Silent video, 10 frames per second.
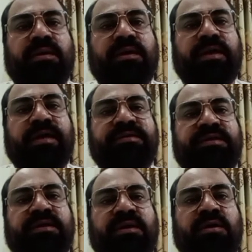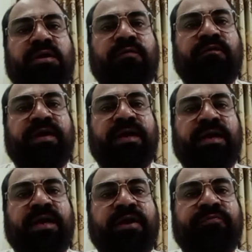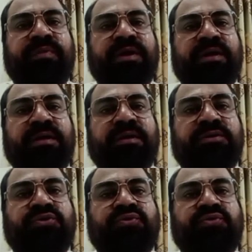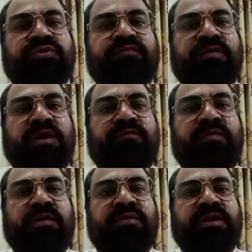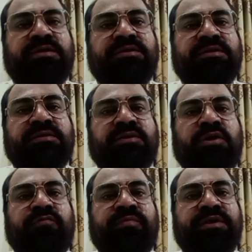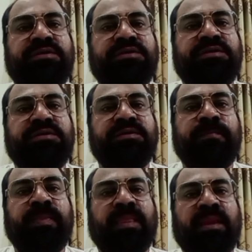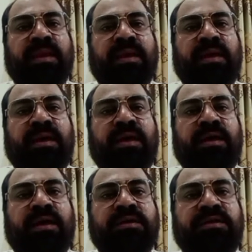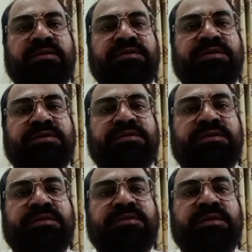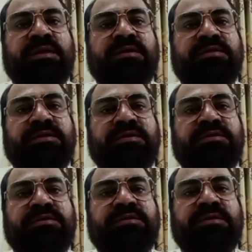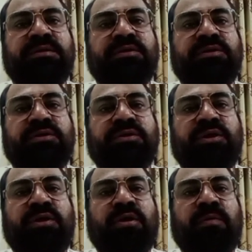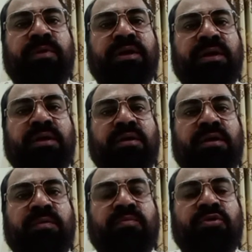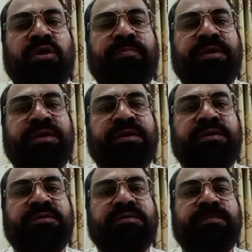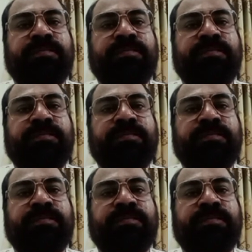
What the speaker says: Caisson or well have been in use for foundation of bridges and other structures since Roman or Mughal periods.